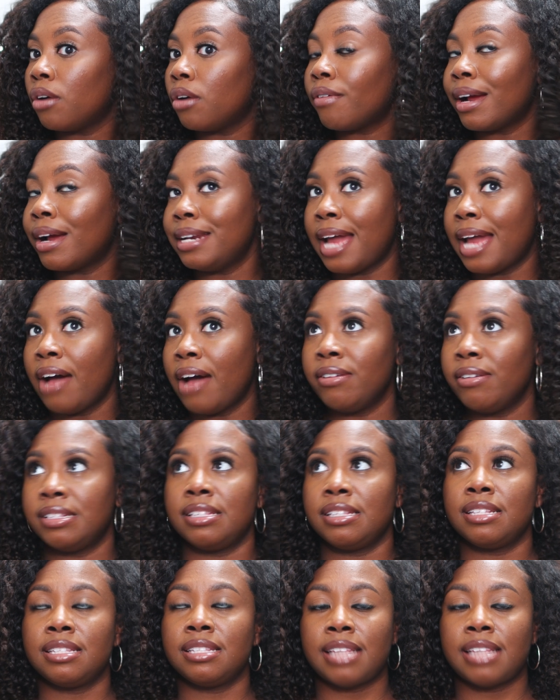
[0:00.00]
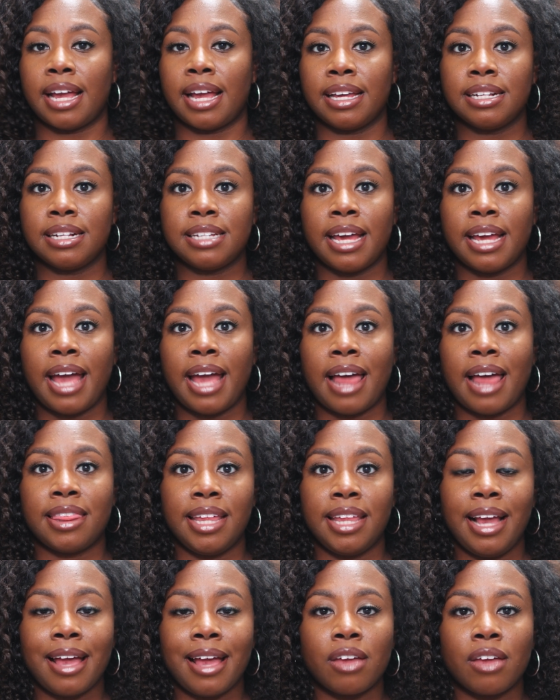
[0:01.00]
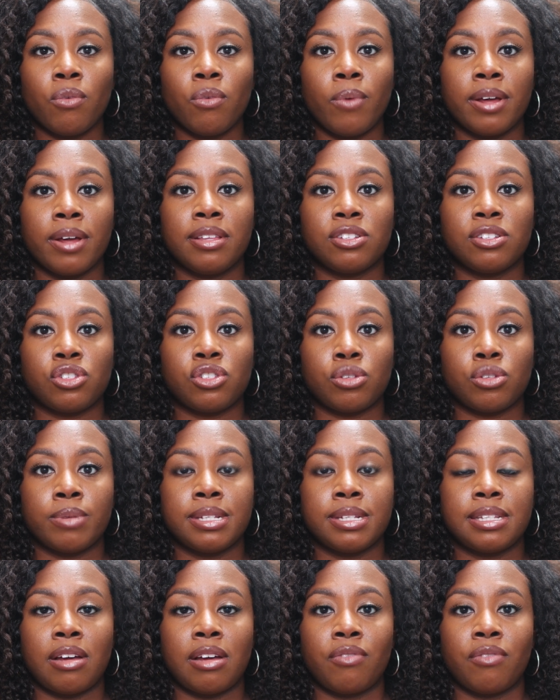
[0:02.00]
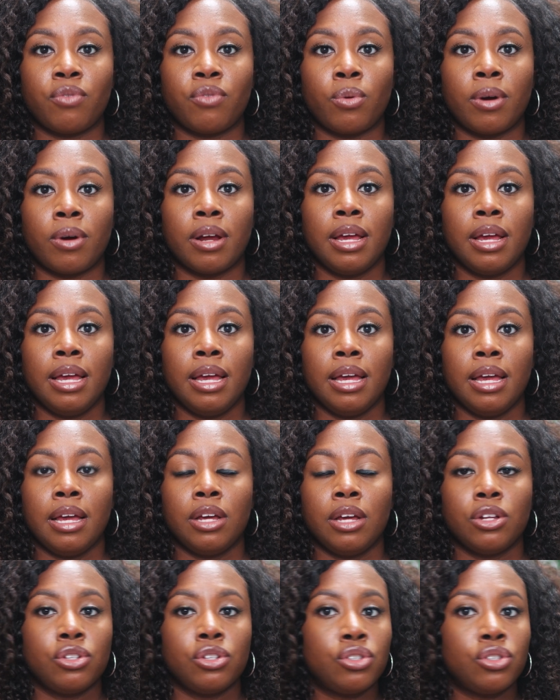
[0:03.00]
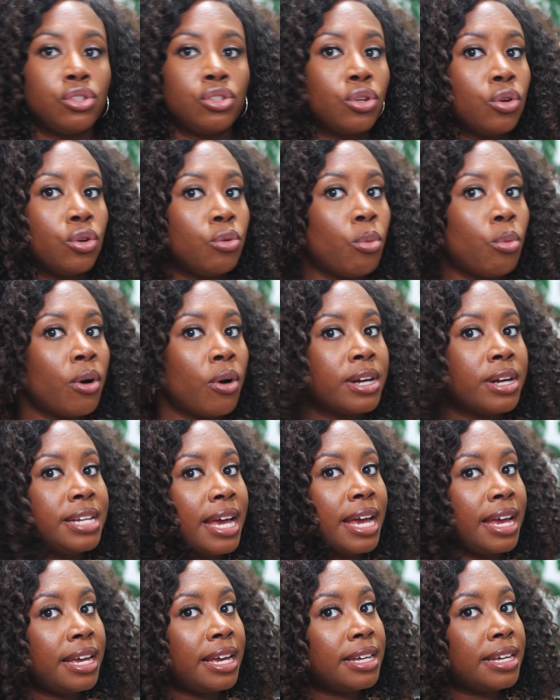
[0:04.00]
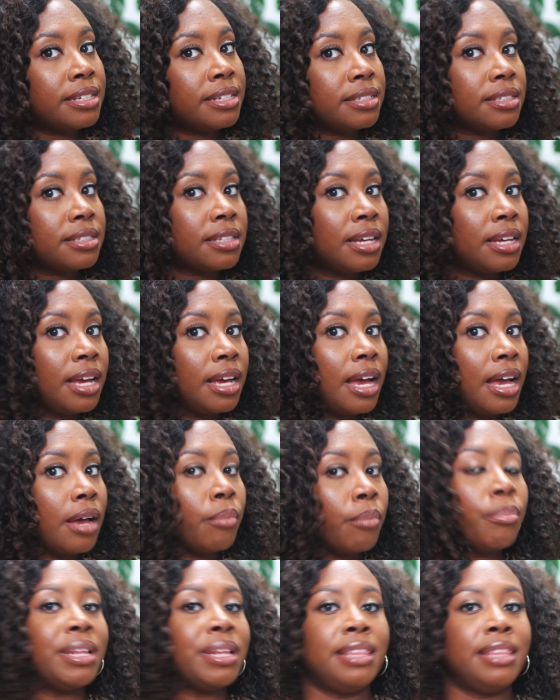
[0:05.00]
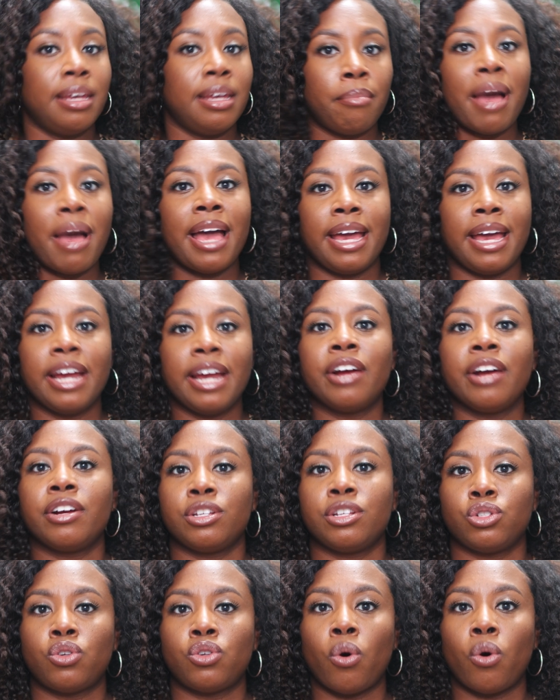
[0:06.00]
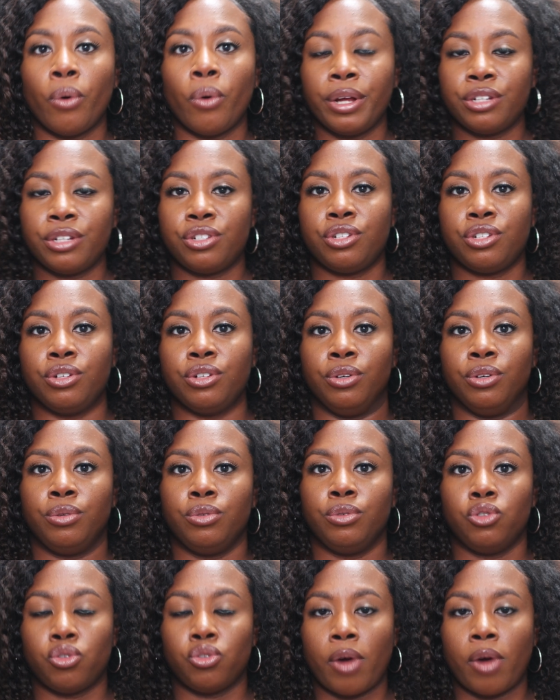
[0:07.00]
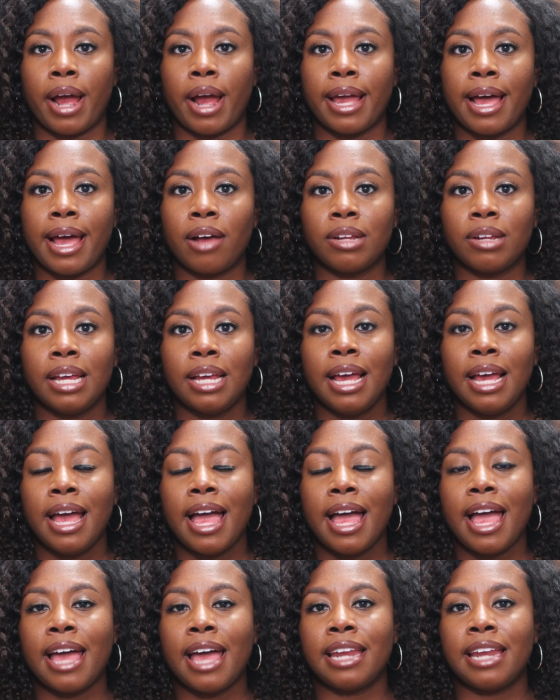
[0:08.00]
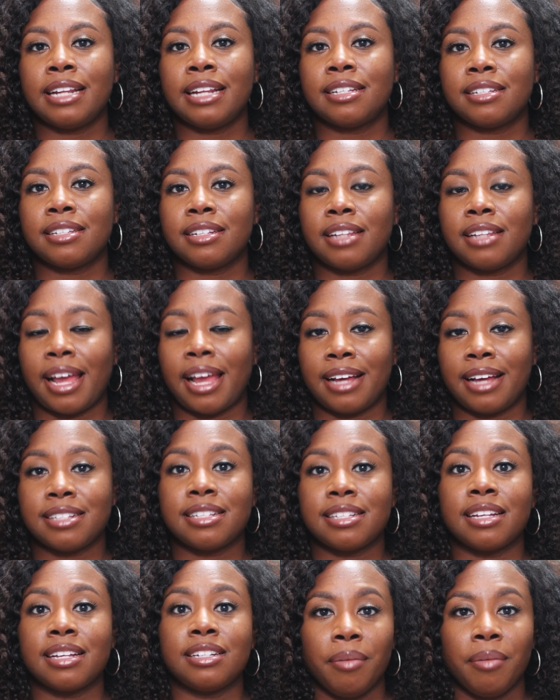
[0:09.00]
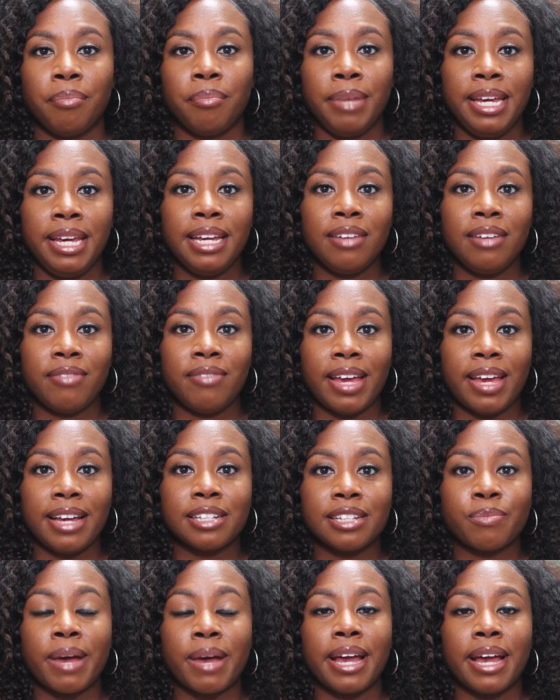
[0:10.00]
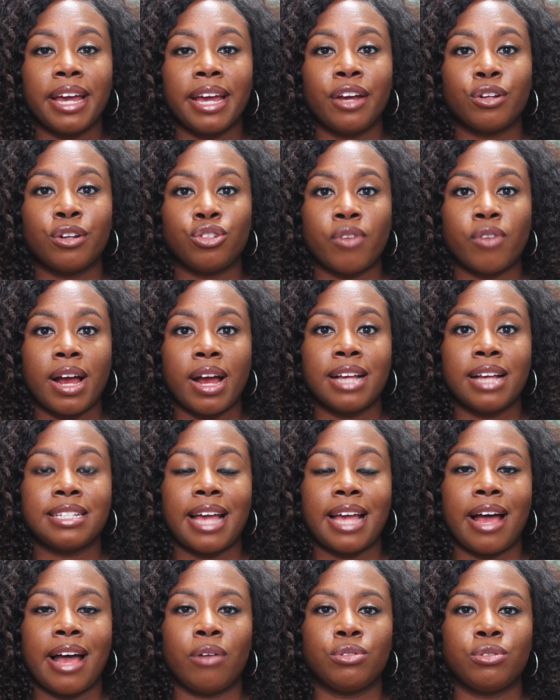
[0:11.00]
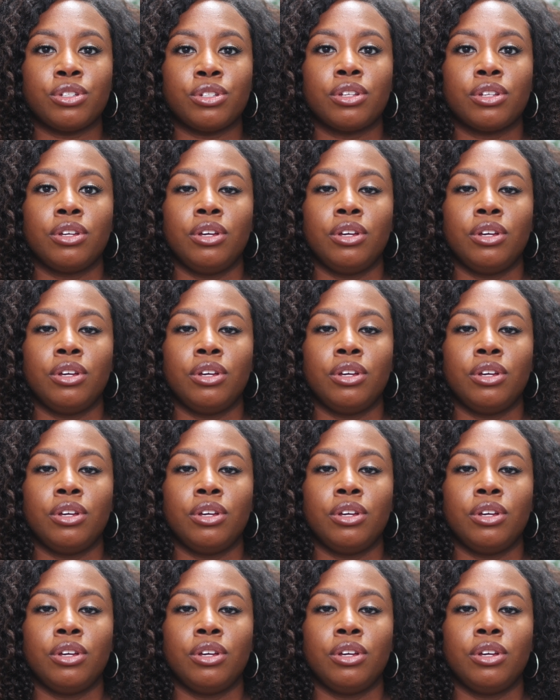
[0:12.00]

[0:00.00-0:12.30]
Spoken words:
Right now it's the 2nd day. I think I could wear this twist out for 2 more days, but then my hair is going to dry out. And like I said, being in Vegas, my hair dries out